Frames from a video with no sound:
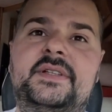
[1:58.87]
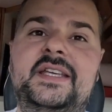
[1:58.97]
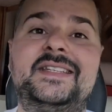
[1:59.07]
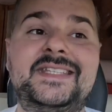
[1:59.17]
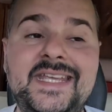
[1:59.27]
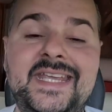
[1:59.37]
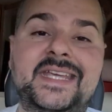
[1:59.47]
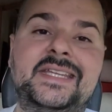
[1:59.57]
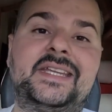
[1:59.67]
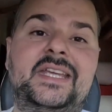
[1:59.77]

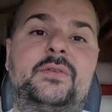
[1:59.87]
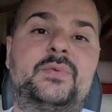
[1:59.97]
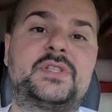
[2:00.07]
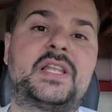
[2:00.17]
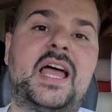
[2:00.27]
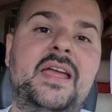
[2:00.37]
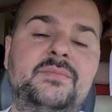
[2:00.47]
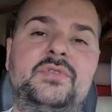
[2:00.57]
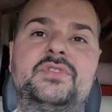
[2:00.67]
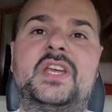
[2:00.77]
indeed it was
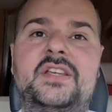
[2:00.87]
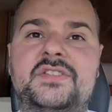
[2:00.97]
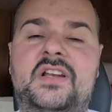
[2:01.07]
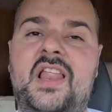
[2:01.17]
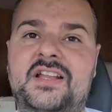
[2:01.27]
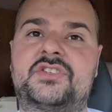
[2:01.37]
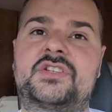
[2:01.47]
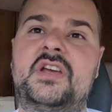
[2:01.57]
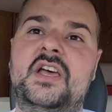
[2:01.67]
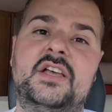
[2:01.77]
time to change the clutch.